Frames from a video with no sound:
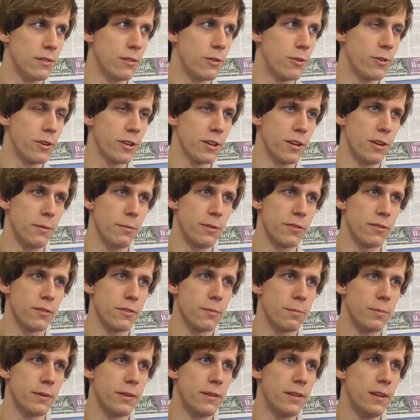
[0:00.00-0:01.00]
Learning Hub is
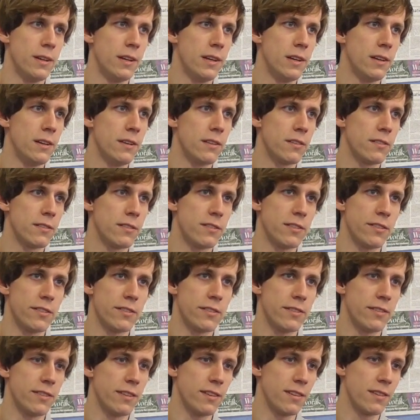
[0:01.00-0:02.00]
open. It's
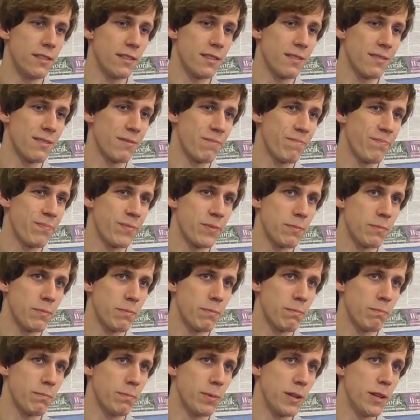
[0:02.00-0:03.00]
just
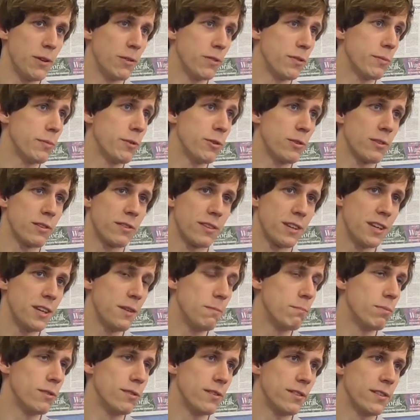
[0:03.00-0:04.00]
be on the ball,
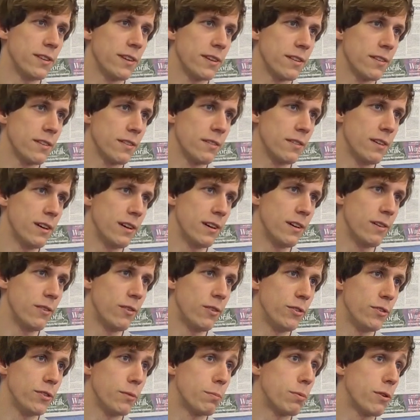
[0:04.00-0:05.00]
keep pushing
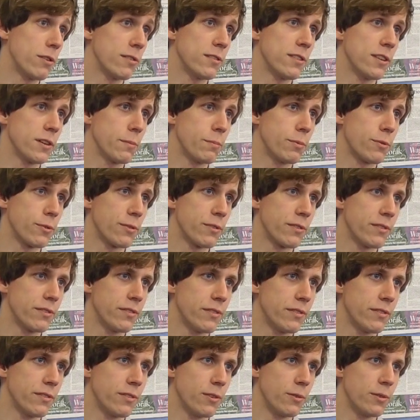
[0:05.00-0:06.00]
on the project boards
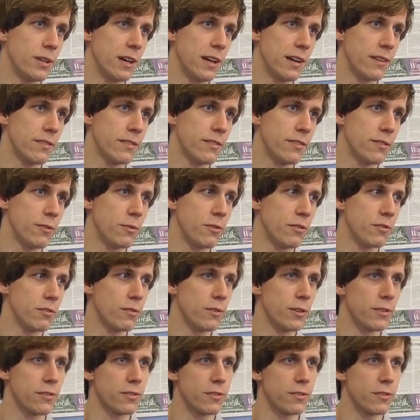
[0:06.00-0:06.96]
so that students always.